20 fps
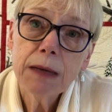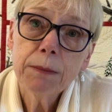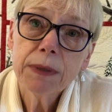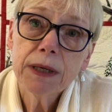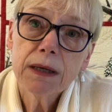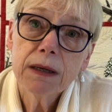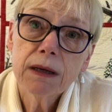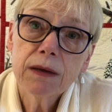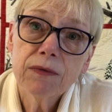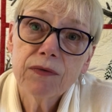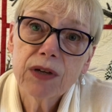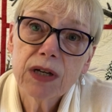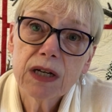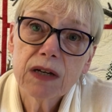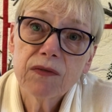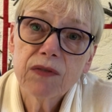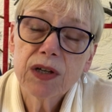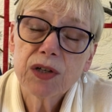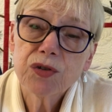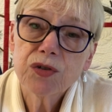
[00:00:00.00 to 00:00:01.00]
be a fun
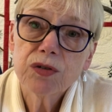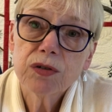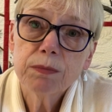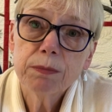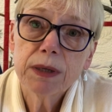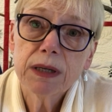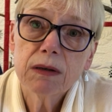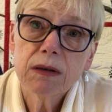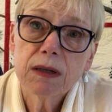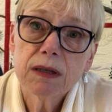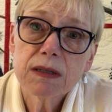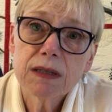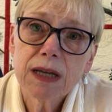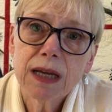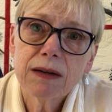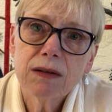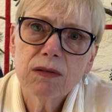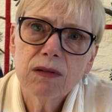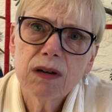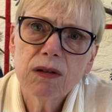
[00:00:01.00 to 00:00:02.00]
adventure because I
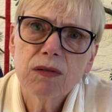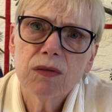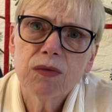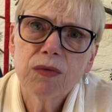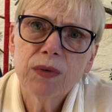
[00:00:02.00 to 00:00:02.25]
don't know,